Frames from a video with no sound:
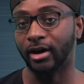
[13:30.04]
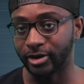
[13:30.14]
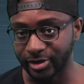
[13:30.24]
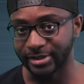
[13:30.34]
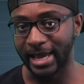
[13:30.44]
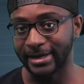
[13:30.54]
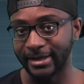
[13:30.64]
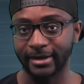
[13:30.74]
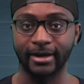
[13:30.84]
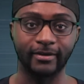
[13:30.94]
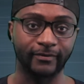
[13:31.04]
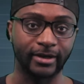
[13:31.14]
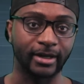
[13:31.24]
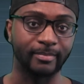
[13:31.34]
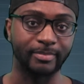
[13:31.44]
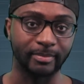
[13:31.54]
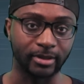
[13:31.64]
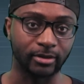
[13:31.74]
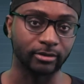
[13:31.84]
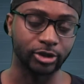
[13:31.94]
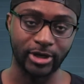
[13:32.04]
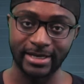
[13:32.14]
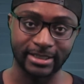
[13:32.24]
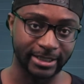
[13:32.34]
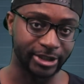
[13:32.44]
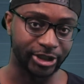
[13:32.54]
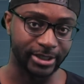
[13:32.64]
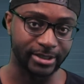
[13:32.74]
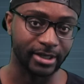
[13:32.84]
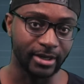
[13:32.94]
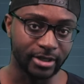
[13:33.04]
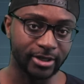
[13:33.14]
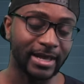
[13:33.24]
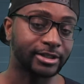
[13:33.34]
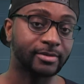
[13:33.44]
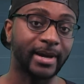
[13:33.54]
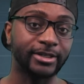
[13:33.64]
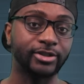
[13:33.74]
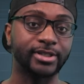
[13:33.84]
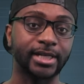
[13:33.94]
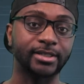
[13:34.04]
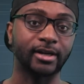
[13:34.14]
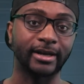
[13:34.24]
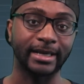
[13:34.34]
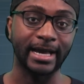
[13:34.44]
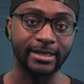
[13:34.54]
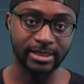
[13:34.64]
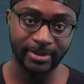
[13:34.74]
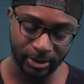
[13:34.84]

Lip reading: understanding of biblical translations. So that's just my two cents on it, guys. Let me